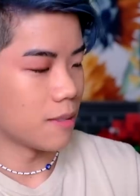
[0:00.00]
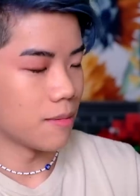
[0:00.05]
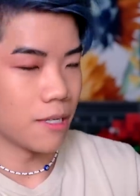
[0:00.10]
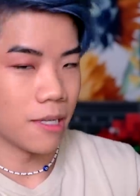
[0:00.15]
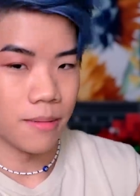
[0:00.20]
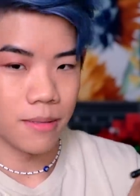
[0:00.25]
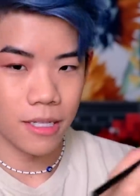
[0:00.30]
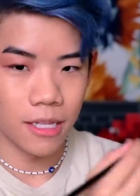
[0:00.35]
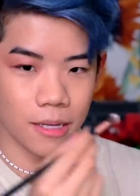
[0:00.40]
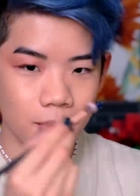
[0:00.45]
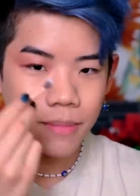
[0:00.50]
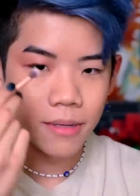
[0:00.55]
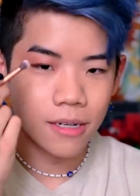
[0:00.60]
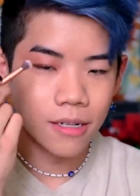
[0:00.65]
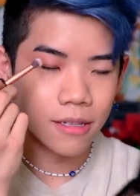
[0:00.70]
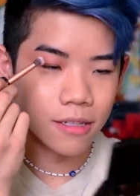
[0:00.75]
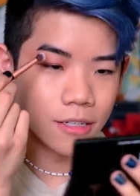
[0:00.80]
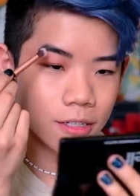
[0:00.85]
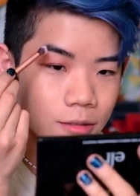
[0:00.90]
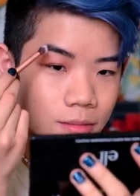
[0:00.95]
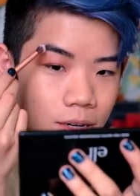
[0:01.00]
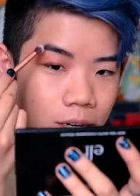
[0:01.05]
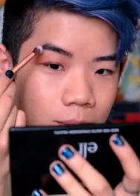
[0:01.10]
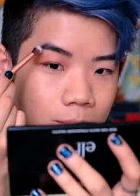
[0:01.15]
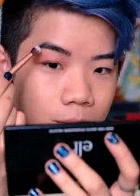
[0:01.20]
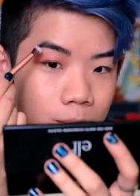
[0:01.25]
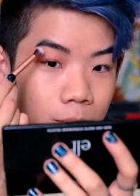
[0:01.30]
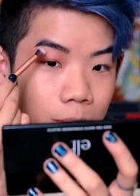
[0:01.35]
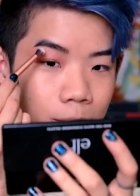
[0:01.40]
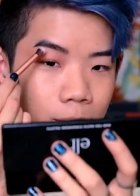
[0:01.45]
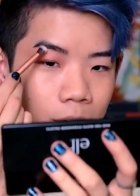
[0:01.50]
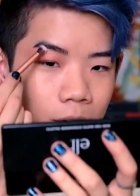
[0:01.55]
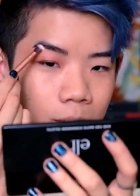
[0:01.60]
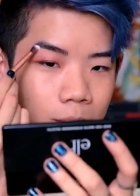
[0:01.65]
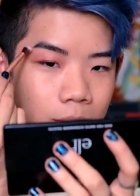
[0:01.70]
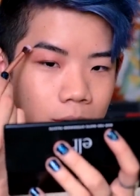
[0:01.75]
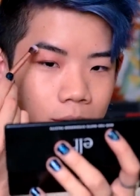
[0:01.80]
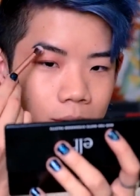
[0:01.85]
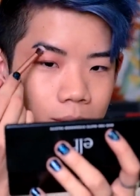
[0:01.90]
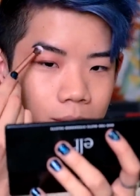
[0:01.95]
Sometimes I like putting this right above my brow
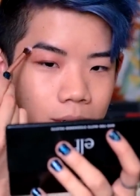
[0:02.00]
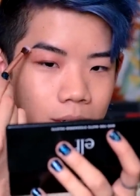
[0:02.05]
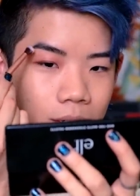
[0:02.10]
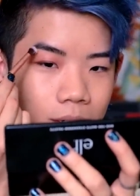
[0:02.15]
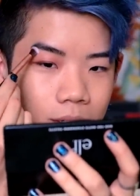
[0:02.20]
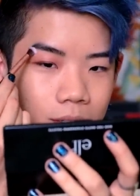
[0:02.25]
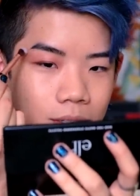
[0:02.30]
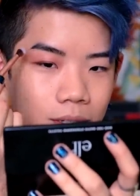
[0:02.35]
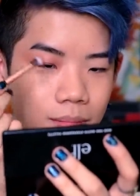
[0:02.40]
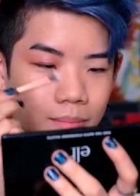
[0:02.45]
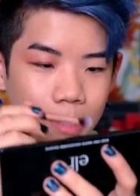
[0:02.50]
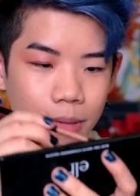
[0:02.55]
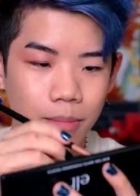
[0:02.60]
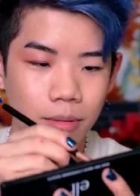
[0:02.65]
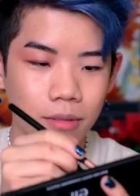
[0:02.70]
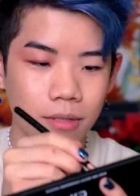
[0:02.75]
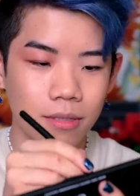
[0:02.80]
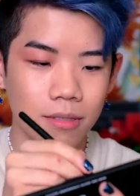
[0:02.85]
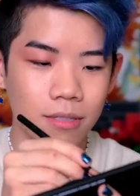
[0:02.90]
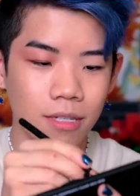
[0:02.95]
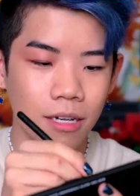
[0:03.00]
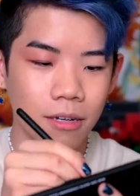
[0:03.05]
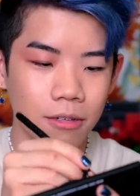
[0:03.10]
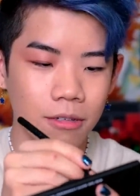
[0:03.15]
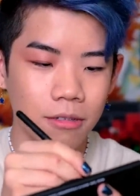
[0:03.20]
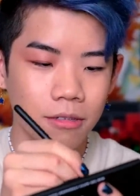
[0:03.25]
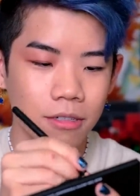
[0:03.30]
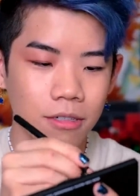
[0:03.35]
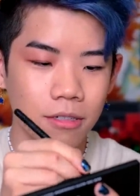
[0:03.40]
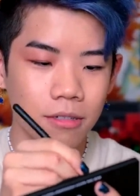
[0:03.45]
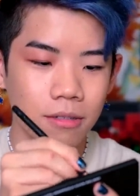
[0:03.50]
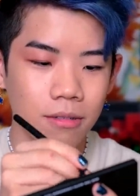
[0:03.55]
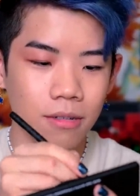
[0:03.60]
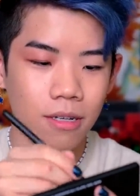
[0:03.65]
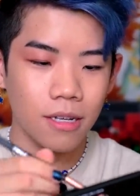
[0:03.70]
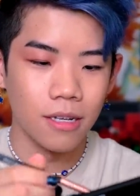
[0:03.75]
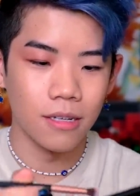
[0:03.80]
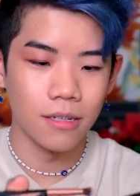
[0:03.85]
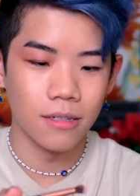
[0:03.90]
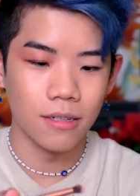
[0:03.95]
bone because people tell you to
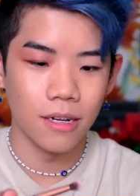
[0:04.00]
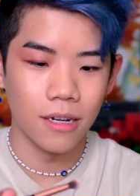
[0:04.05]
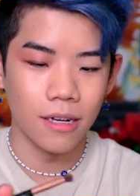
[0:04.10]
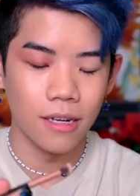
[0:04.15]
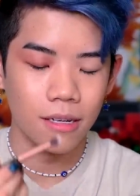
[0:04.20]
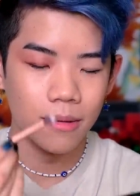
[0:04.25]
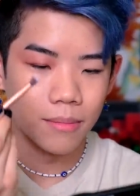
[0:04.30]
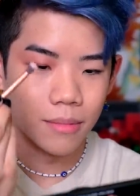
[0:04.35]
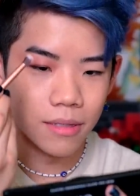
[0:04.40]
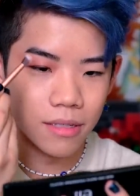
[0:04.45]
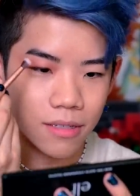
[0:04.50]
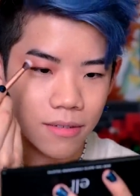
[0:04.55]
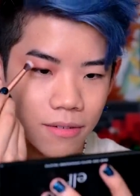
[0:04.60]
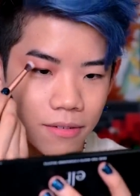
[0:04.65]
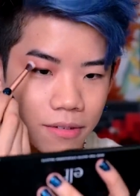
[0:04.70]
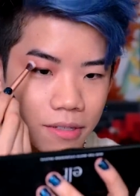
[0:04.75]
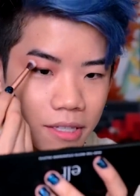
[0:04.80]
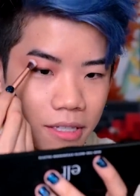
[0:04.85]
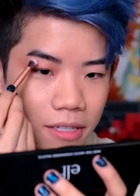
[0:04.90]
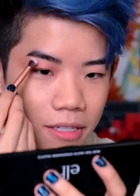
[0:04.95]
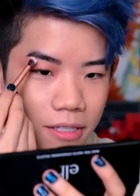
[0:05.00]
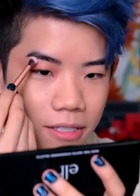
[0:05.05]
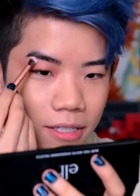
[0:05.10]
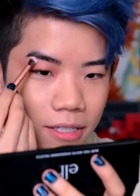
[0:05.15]
and I believe everything they